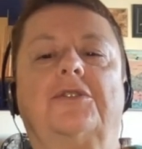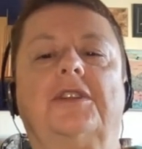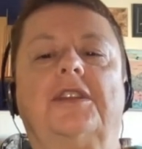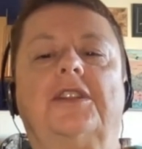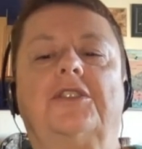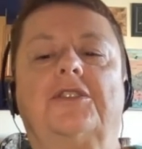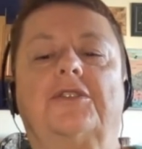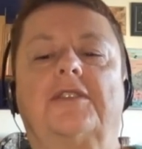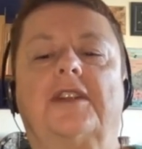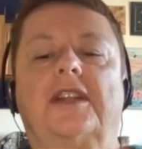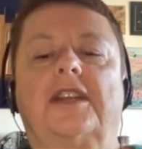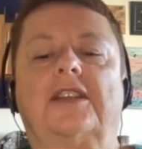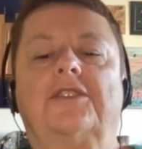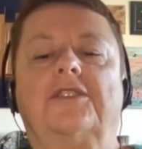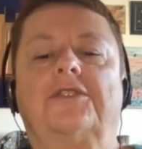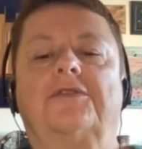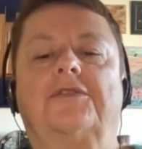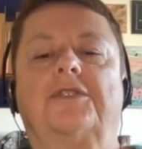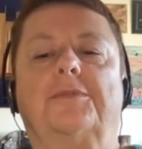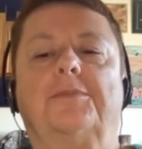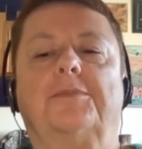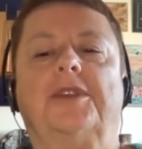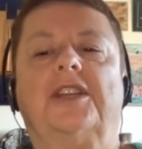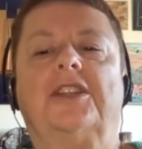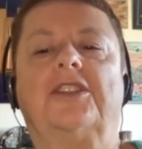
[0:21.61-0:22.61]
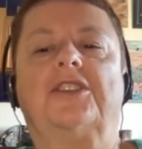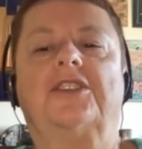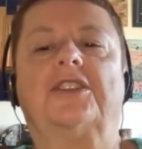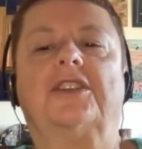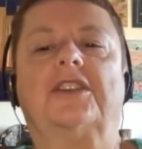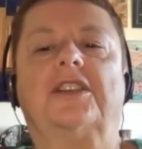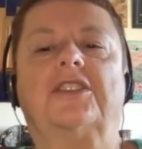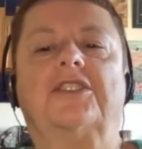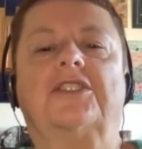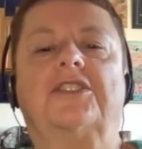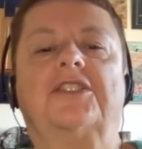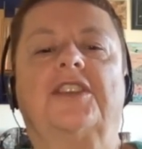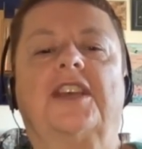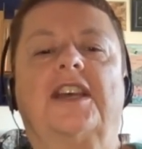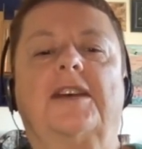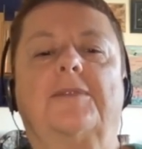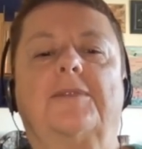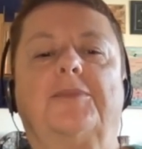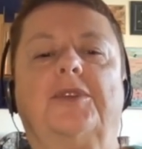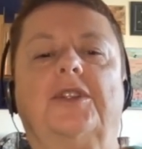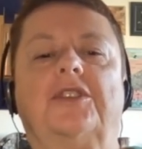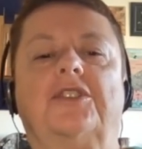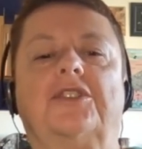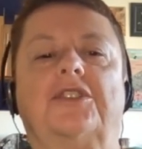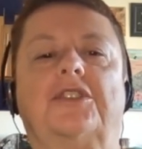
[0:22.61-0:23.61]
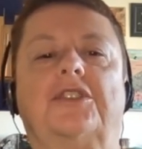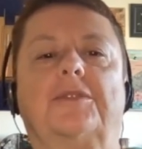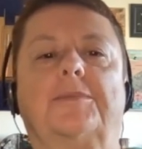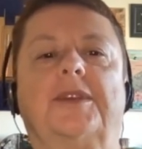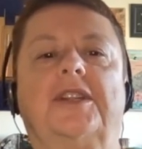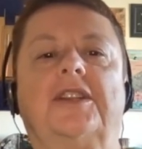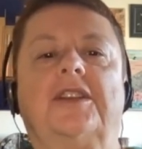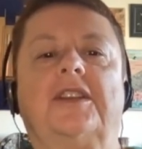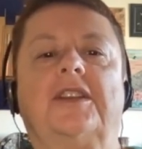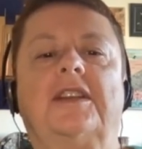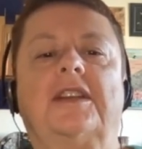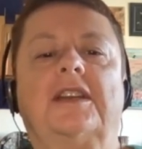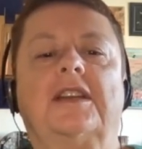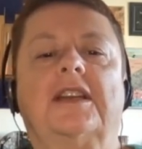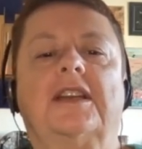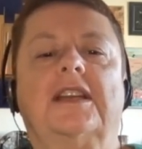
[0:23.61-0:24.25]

transformation at SAP in Germany